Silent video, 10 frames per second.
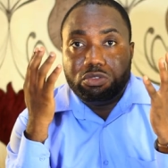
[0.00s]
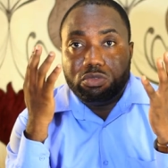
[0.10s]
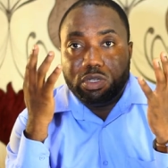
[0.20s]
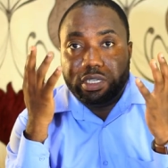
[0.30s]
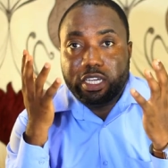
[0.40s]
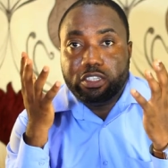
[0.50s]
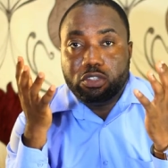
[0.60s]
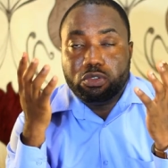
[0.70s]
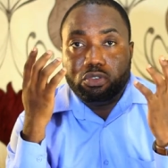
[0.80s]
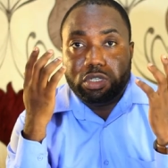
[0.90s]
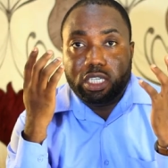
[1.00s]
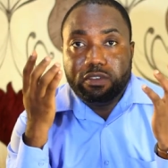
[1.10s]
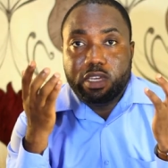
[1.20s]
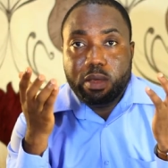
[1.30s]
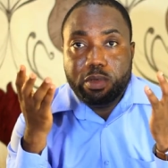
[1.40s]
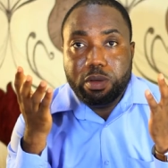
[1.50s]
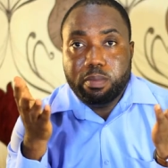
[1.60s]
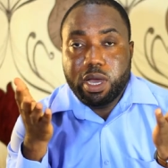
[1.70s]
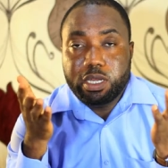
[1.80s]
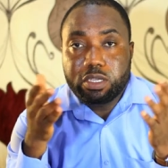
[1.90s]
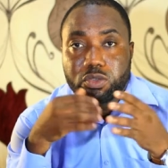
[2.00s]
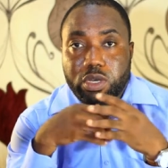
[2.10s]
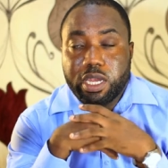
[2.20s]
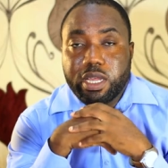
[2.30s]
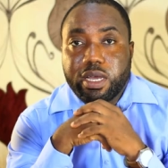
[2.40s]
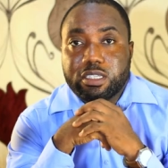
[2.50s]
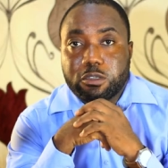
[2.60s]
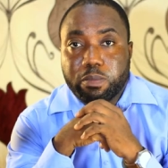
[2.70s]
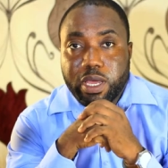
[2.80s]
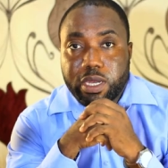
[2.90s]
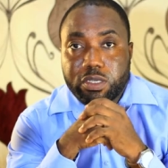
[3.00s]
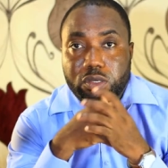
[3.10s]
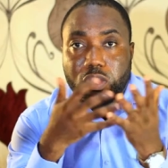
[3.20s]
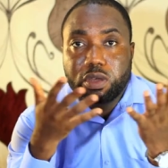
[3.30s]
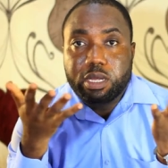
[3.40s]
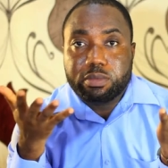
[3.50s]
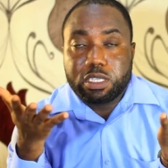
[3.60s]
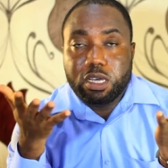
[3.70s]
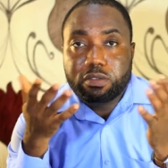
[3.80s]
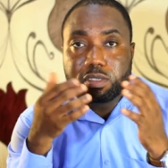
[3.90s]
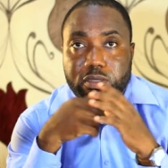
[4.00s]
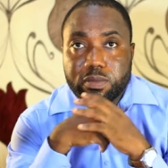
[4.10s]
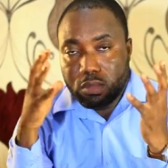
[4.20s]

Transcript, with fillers: to get you to give them your money so that they can spend it on themselves.